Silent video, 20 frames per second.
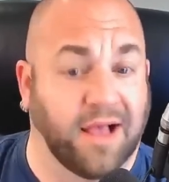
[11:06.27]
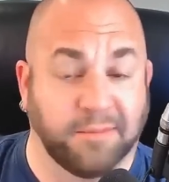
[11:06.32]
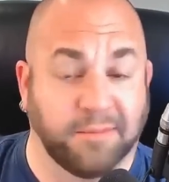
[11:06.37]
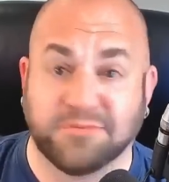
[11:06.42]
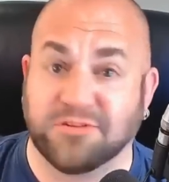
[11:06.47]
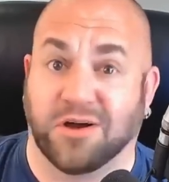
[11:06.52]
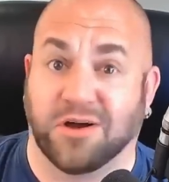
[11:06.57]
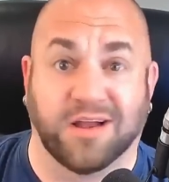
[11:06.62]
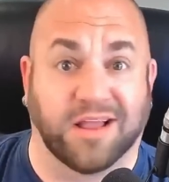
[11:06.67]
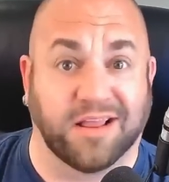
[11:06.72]
I'm
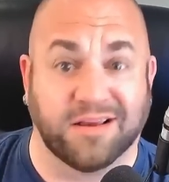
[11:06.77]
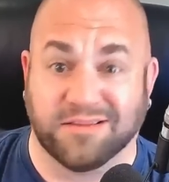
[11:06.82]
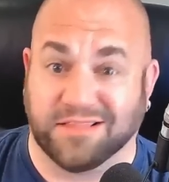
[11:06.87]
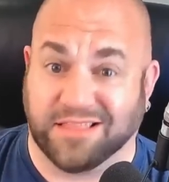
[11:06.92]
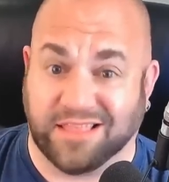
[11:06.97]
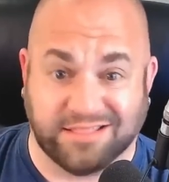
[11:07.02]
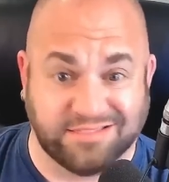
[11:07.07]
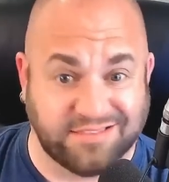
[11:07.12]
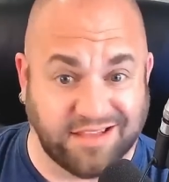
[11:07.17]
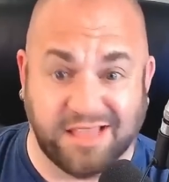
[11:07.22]
talking
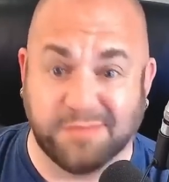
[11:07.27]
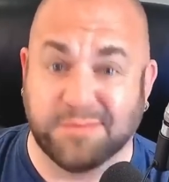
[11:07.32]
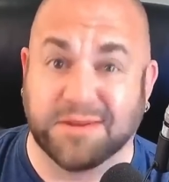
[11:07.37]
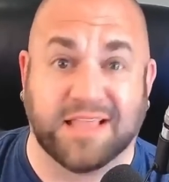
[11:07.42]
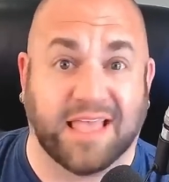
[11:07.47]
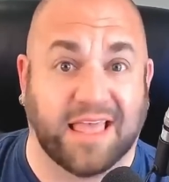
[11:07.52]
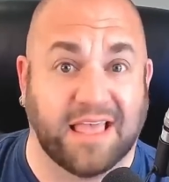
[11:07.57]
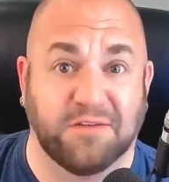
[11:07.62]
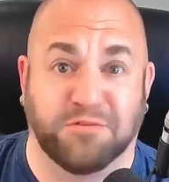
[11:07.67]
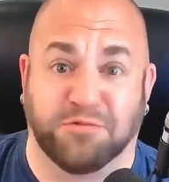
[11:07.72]

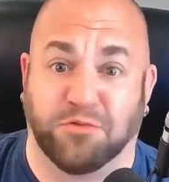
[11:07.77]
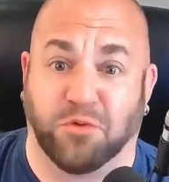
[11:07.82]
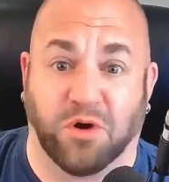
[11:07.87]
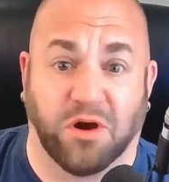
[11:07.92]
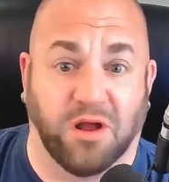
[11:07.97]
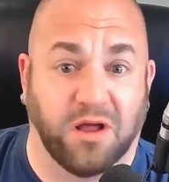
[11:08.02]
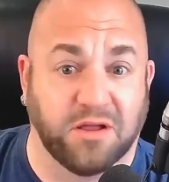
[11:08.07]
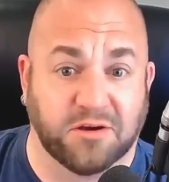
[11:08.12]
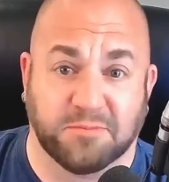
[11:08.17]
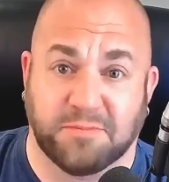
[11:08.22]
Diamond
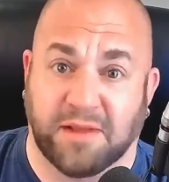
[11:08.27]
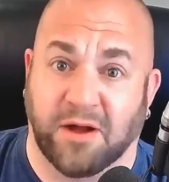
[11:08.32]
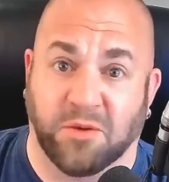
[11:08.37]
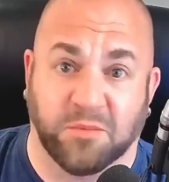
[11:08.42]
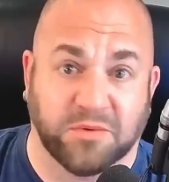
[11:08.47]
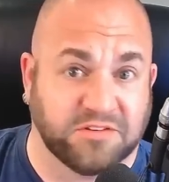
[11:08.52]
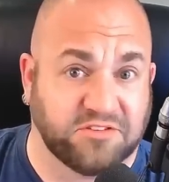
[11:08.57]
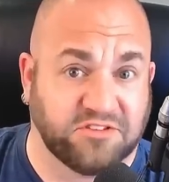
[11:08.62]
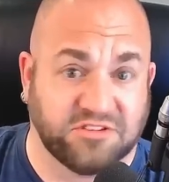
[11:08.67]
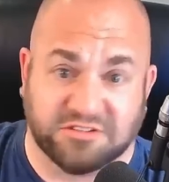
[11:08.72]
K400
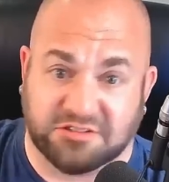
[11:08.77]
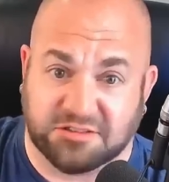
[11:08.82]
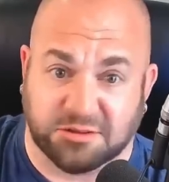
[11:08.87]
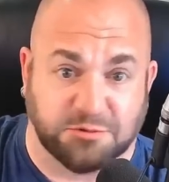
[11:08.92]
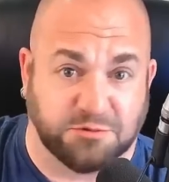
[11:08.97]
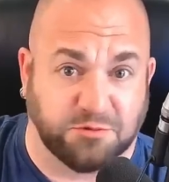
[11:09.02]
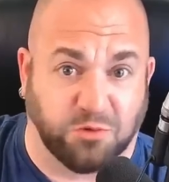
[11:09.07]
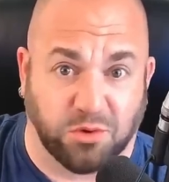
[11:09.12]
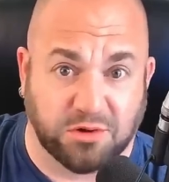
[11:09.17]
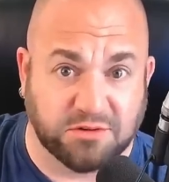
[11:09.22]
mount with just the
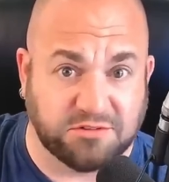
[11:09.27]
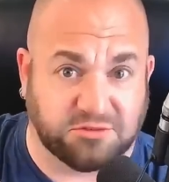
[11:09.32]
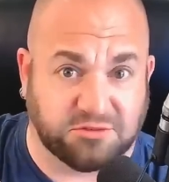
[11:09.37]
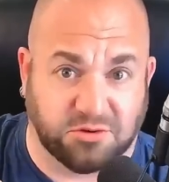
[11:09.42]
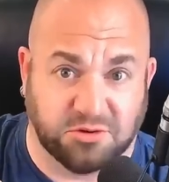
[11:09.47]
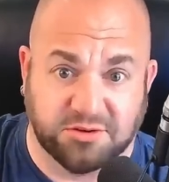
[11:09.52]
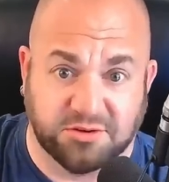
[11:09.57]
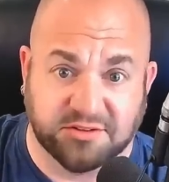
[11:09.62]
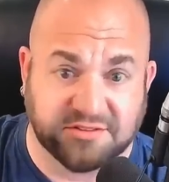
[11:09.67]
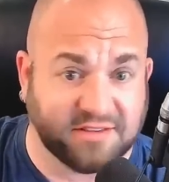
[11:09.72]
four
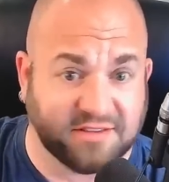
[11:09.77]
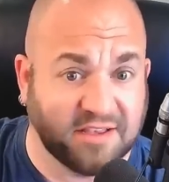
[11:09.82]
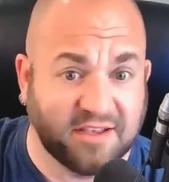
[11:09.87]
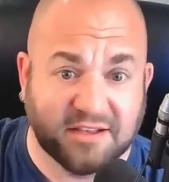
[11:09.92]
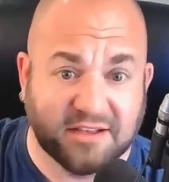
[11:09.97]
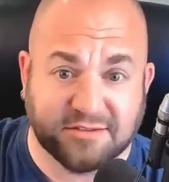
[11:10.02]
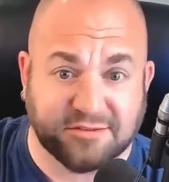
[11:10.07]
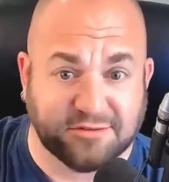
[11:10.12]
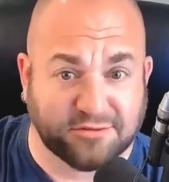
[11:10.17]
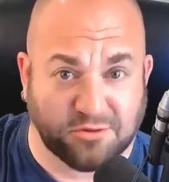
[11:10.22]
screws
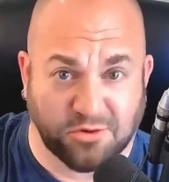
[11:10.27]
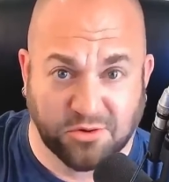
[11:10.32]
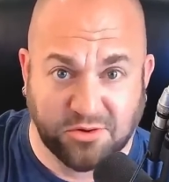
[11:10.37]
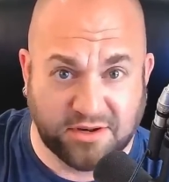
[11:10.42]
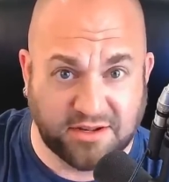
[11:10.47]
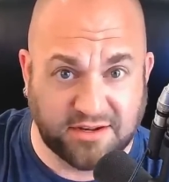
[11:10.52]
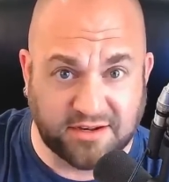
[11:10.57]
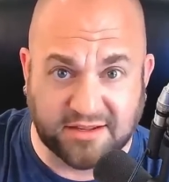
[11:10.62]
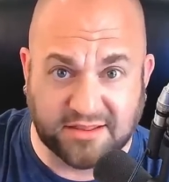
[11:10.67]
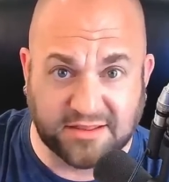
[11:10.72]

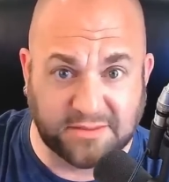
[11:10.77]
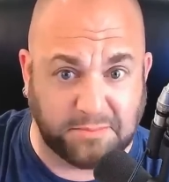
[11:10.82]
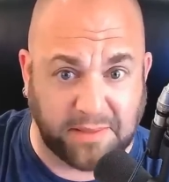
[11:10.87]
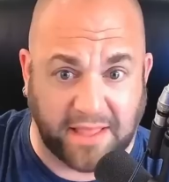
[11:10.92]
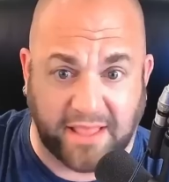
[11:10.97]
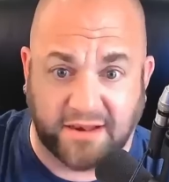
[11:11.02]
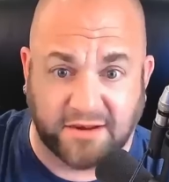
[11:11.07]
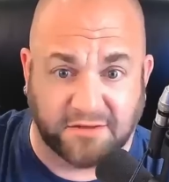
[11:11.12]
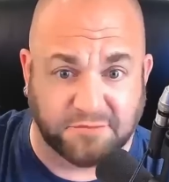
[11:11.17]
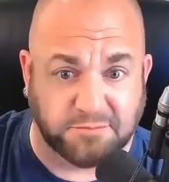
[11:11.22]
screwed into the
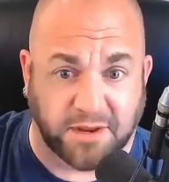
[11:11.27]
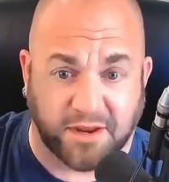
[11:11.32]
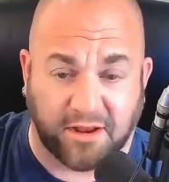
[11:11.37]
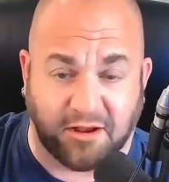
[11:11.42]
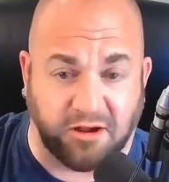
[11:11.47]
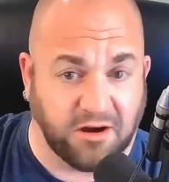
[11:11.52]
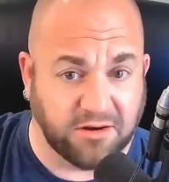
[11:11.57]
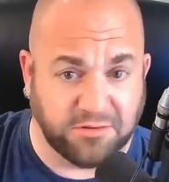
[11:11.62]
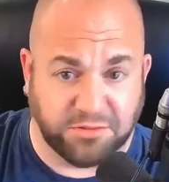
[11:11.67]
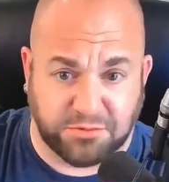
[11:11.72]
paint of my
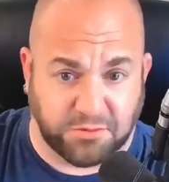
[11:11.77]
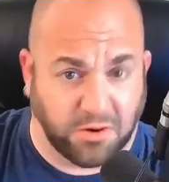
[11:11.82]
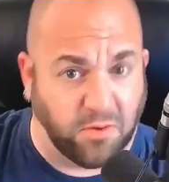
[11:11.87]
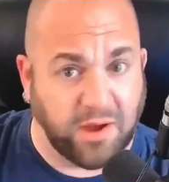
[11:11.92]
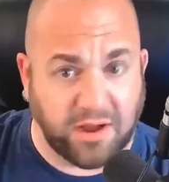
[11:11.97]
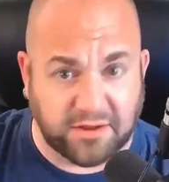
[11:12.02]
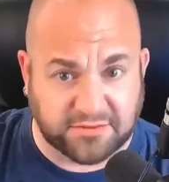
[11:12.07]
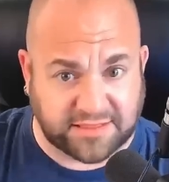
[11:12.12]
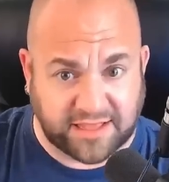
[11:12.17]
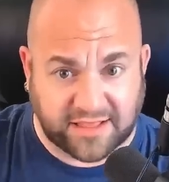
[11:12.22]
car. Throw
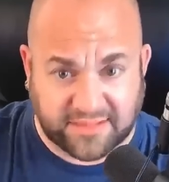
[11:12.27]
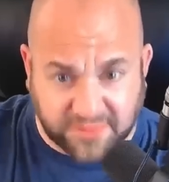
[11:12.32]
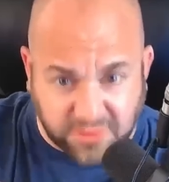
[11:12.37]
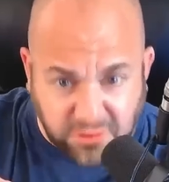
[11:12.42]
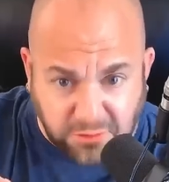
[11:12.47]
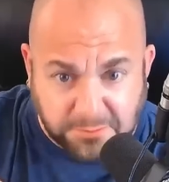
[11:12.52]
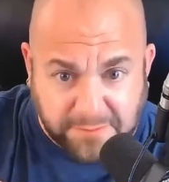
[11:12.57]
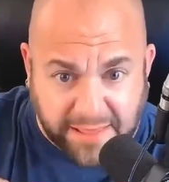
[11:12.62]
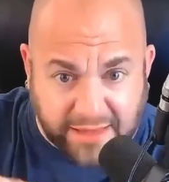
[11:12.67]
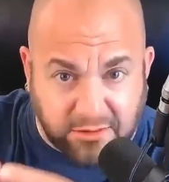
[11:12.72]
out that
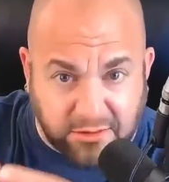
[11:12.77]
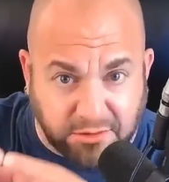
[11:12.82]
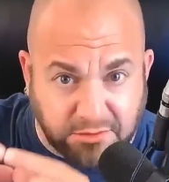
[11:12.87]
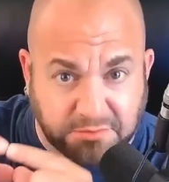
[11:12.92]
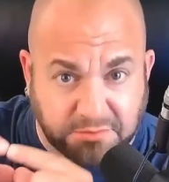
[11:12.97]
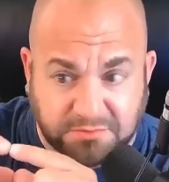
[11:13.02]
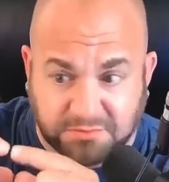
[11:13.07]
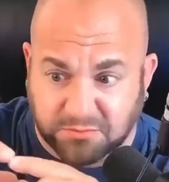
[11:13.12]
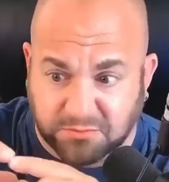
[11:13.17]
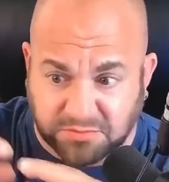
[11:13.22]
little
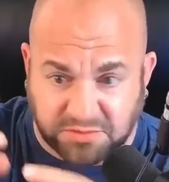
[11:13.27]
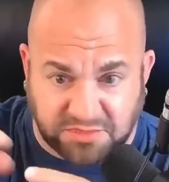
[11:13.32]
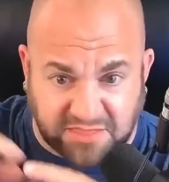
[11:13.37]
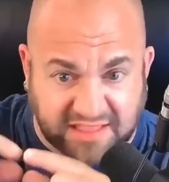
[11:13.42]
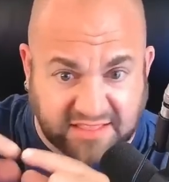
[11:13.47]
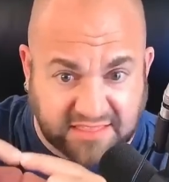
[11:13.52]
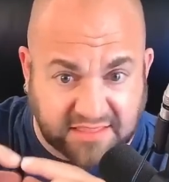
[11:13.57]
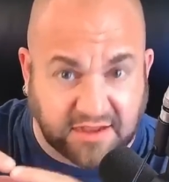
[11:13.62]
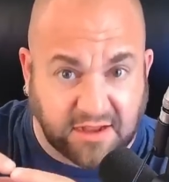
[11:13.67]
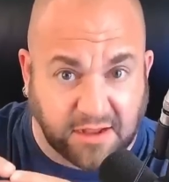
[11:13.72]
metal
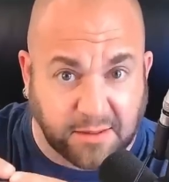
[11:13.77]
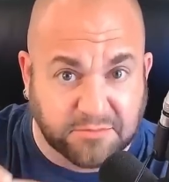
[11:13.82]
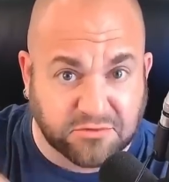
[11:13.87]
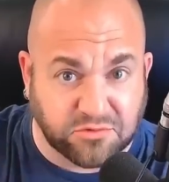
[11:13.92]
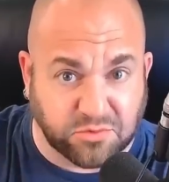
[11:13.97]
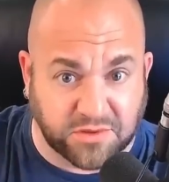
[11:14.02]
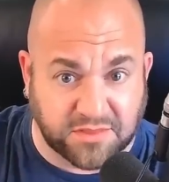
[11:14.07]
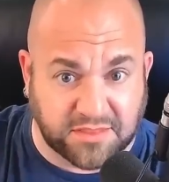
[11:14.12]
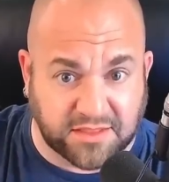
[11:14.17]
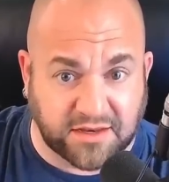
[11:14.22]
thing that
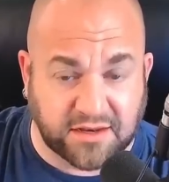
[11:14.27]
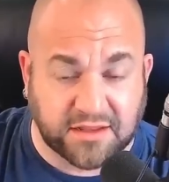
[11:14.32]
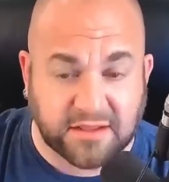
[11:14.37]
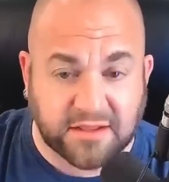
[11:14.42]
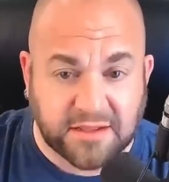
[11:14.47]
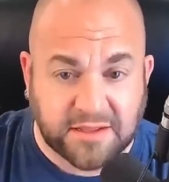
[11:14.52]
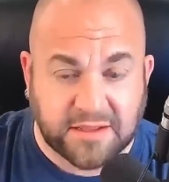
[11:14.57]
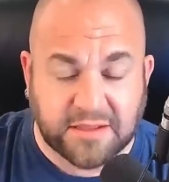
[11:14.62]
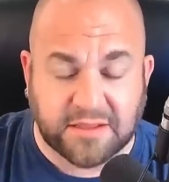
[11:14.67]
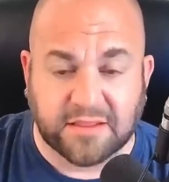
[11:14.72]
comes with it,
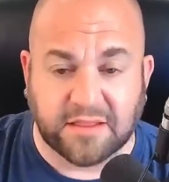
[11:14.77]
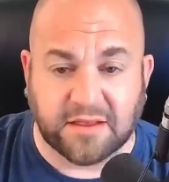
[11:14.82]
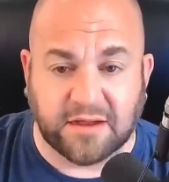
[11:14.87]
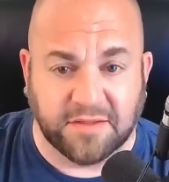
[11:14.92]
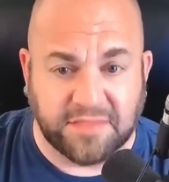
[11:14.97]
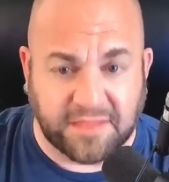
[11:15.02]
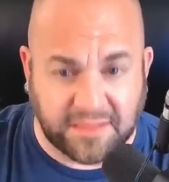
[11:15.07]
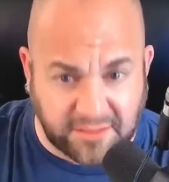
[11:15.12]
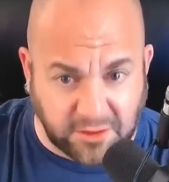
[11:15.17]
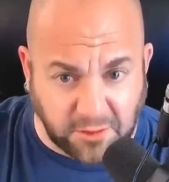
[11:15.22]

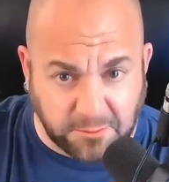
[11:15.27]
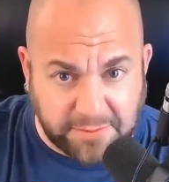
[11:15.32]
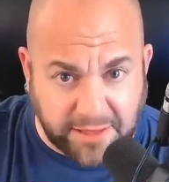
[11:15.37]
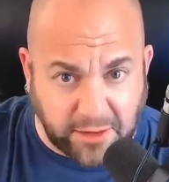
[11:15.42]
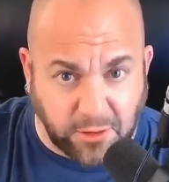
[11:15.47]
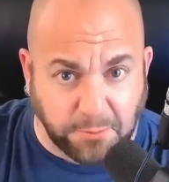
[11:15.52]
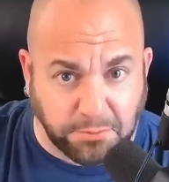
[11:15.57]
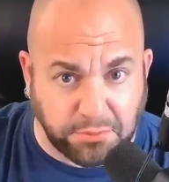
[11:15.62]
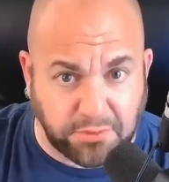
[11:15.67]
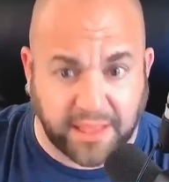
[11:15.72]
uh, that little
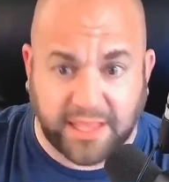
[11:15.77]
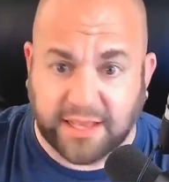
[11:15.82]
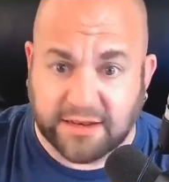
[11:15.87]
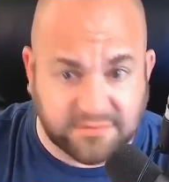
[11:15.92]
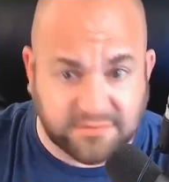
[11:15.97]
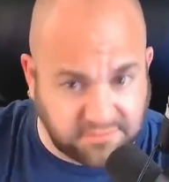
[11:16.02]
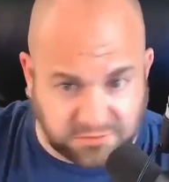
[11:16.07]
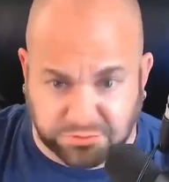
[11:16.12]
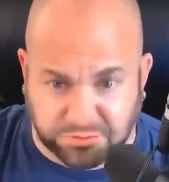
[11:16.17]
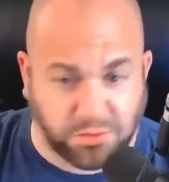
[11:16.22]
metal plate.
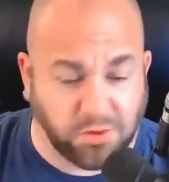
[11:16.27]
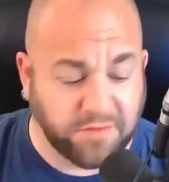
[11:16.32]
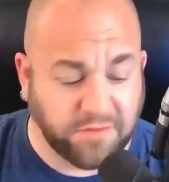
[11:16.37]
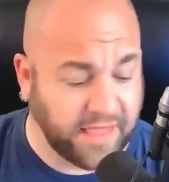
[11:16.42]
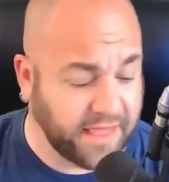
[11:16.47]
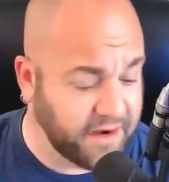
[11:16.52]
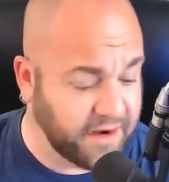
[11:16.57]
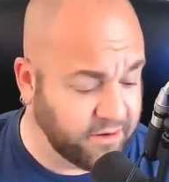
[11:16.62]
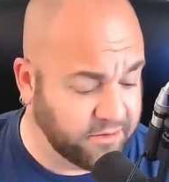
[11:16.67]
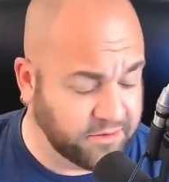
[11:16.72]
Throw
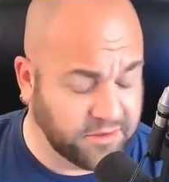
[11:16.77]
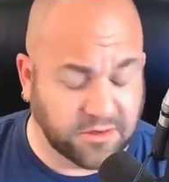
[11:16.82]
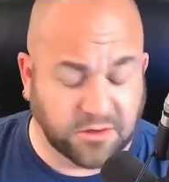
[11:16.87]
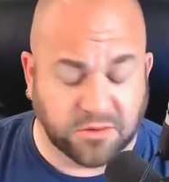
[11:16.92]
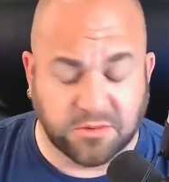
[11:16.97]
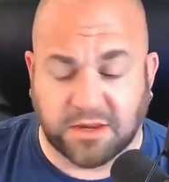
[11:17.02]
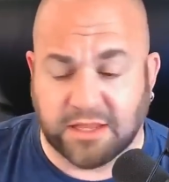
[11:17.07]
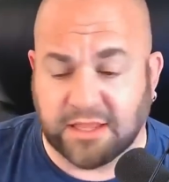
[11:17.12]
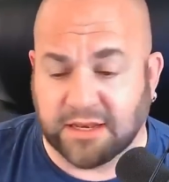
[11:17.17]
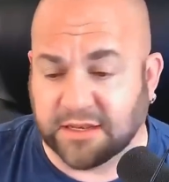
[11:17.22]
that out. You
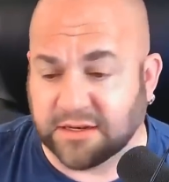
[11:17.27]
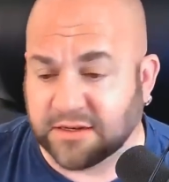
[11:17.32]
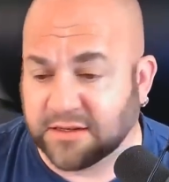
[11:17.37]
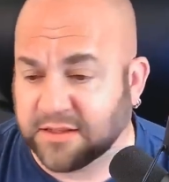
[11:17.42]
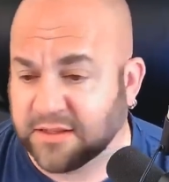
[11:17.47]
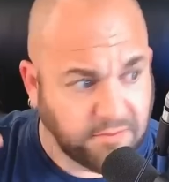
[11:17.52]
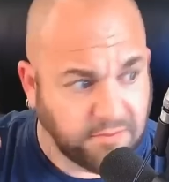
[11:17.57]
don't need it.